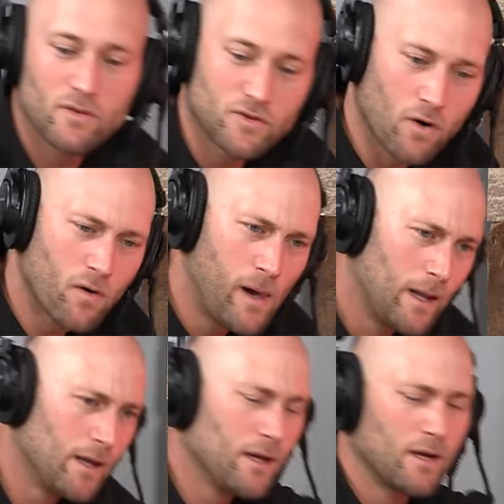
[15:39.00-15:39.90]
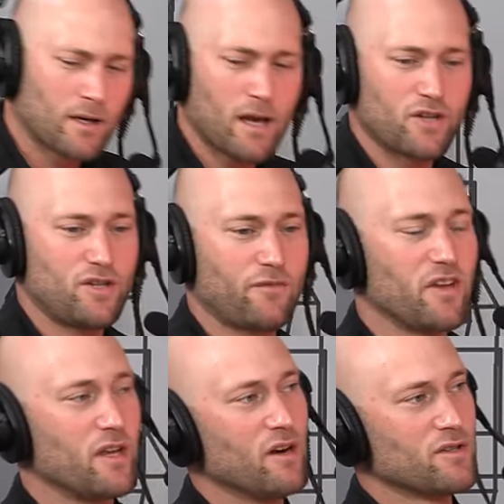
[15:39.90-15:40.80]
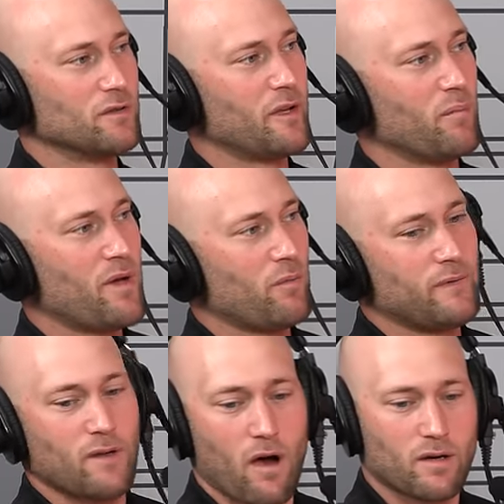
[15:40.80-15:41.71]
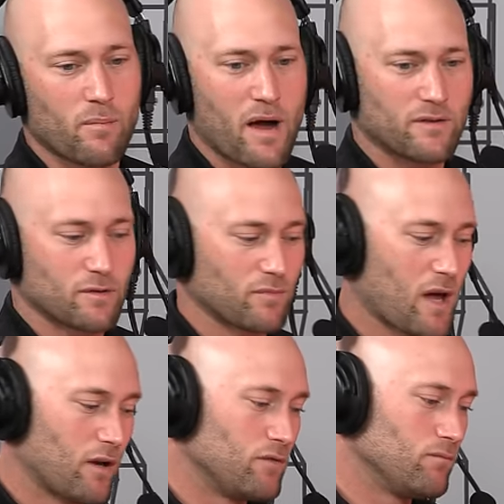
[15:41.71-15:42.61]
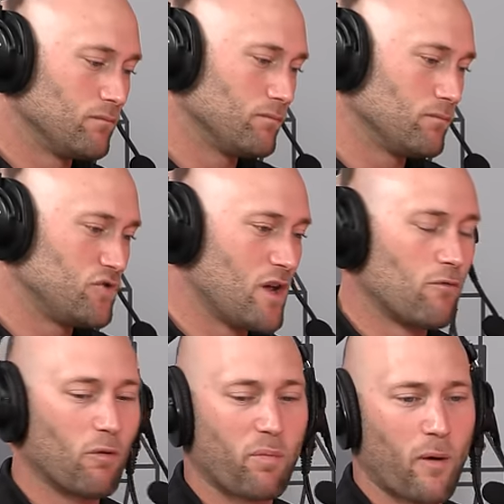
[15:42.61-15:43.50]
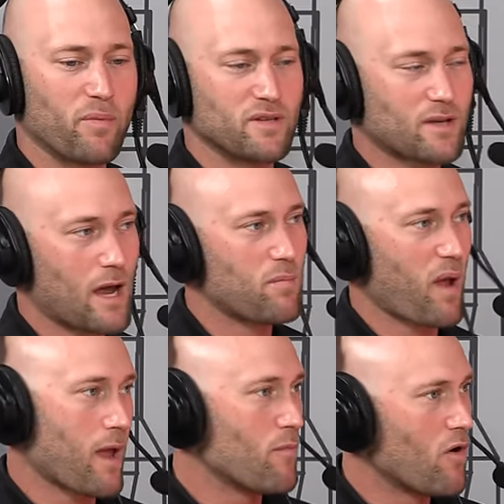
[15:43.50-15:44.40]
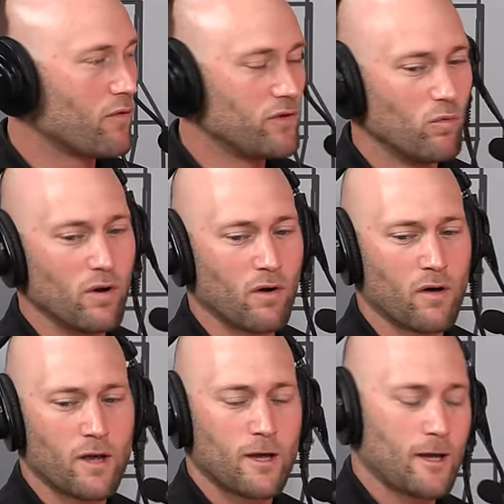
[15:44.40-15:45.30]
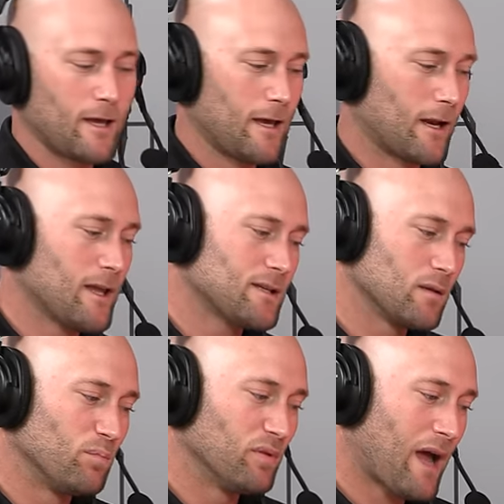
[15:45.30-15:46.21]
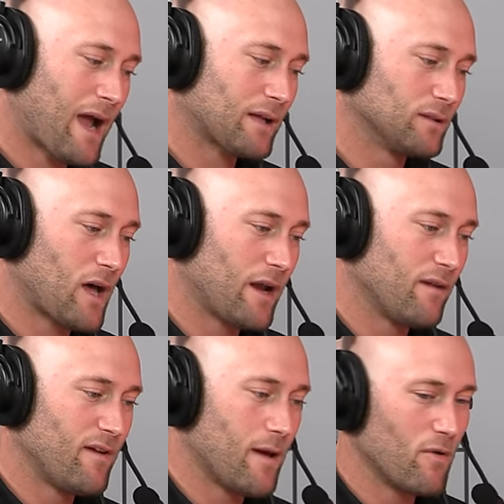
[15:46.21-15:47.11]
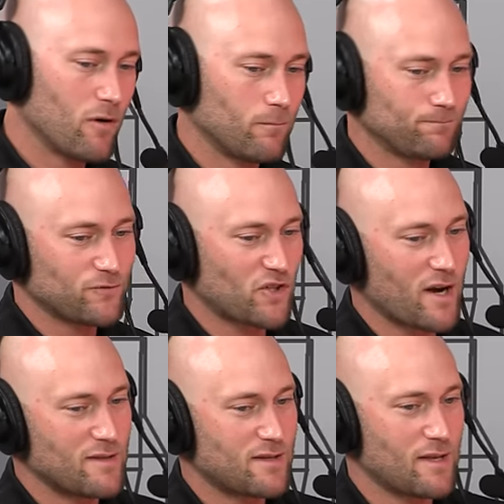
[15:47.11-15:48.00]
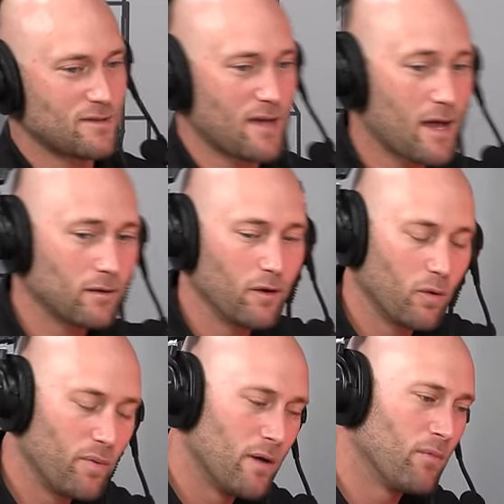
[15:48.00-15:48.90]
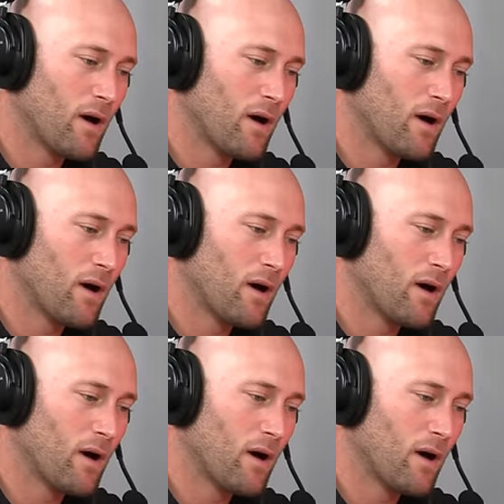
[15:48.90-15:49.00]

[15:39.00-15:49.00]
So kind of shifting gears a little bit, we've talked about some kind of general purpose type ammo, if you will. And I guess the black line of ammo transcends that a little bit.